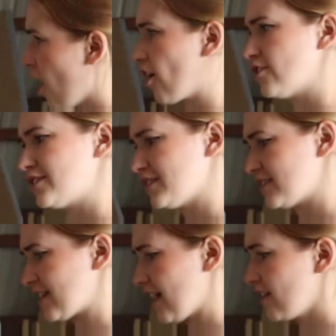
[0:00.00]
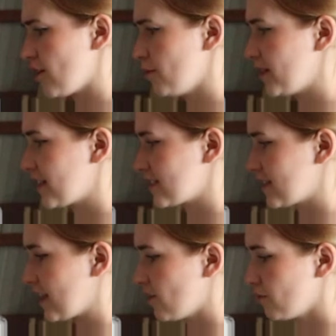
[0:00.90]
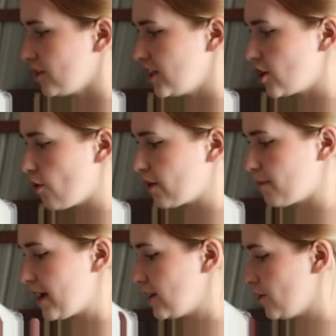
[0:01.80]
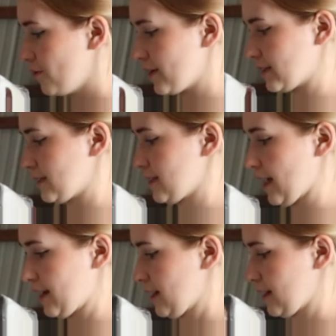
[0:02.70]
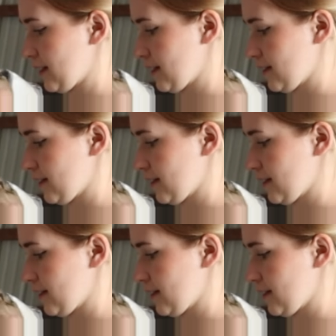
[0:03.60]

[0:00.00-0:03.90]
Hard to say though, because they don't really go with my new aesthetic.